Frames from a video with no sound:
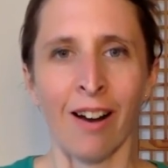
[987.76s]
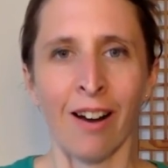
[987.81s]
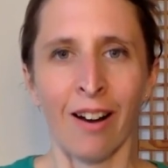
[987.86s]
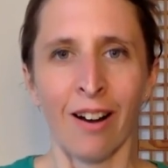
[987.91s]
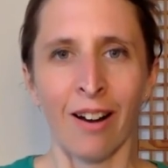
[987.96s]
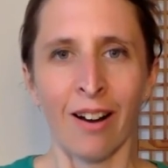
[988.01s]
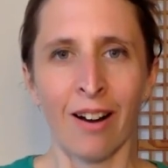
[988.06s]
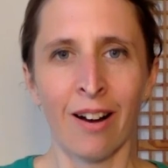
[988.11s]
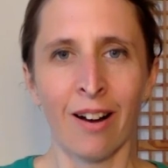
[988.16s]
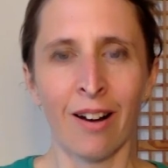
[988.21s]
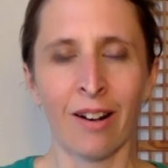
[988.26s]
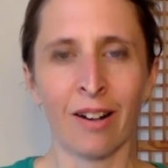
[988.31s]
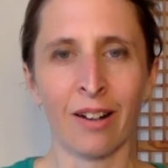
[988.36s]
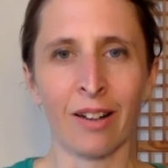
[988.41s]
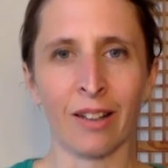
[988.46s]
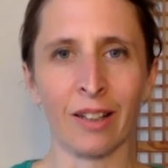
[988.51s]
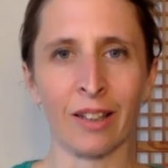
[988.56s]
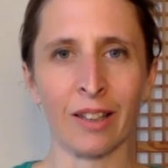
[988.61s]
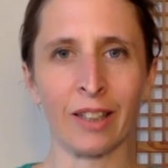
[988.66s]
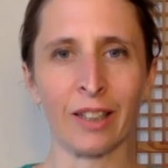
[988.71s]
Invite
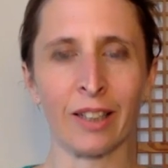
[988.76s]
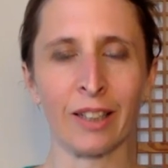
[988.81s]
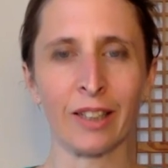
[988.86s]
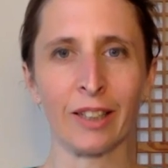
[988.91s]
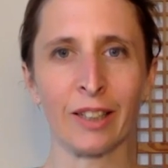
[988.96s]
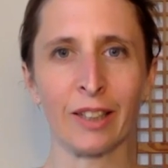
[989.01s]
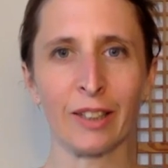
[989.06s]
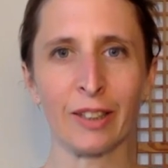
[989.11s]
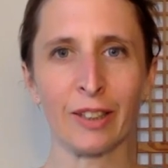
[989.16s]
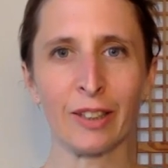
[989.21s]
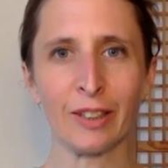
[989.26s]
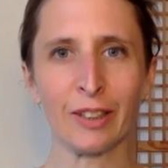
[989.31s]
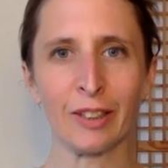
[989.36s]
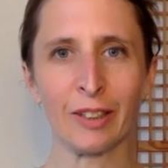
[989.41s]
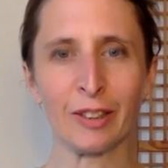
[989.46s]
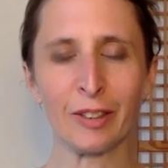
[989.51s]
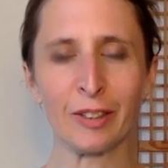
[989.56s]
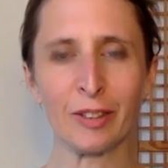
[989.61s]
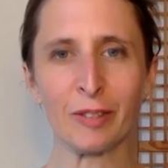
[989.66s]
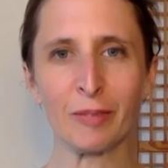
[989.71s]

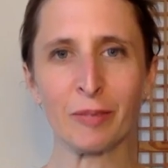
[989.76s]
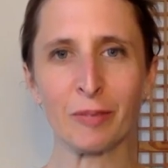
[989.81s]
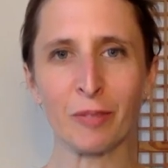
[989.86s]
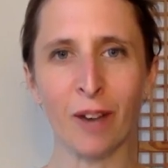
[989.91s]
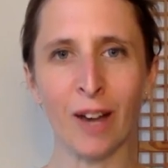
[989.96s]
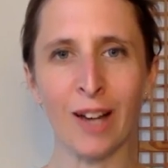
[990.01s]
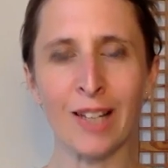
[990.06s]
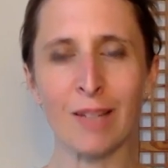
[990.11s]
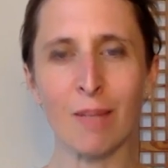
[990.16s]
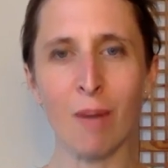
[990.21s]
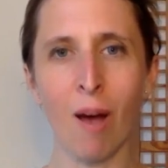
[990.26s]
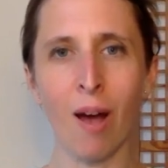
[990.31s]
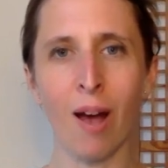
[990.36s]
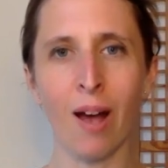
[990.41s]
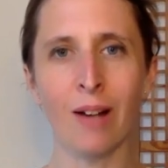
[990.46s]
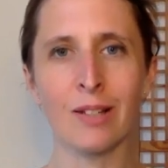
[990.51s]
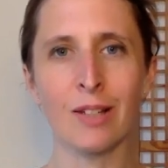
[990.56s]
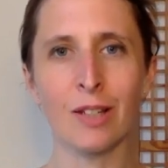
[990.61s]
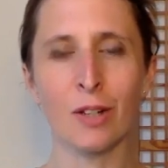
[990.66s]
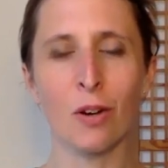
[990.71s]
a
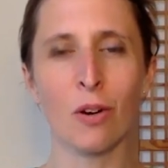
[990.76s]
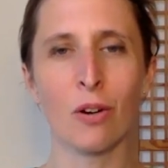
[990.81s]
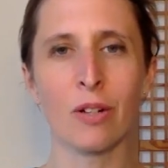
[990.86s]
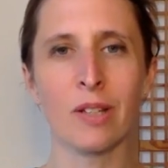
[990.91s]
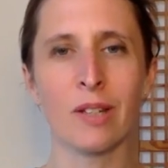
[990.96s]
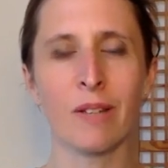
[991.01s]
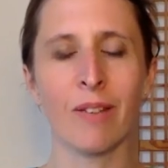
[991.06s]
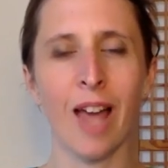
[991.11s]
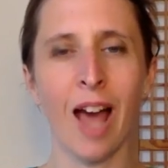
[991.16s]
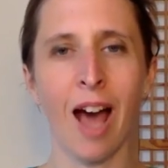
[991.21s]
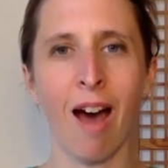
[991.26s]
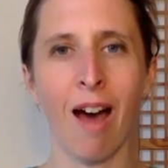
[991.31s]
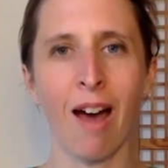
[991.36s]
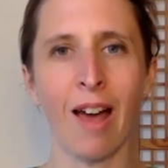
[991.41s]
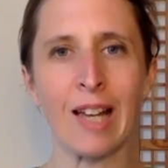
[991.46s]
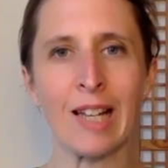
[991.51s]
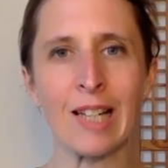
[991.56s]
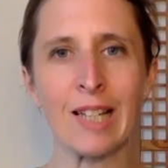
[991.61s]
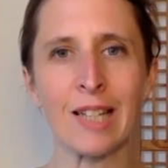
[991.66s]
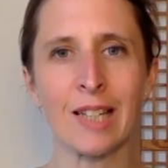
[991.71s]
smile to the corners of the
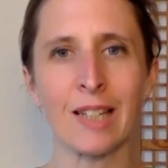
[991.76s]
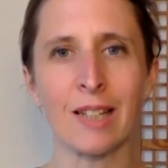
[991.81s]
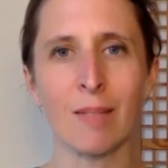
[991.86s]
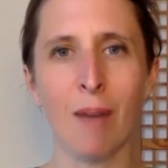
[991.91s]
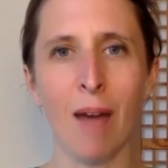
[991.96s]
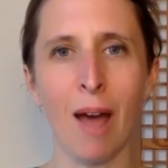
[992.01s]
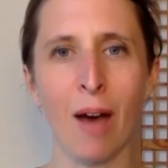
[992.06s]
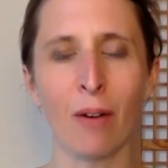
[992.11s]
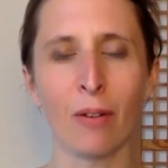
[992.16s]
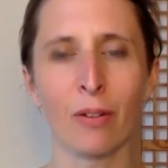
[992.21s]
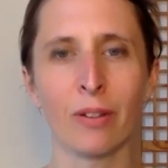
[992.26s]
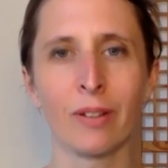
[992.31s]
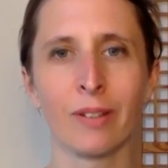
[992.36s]
eyes and the mouth.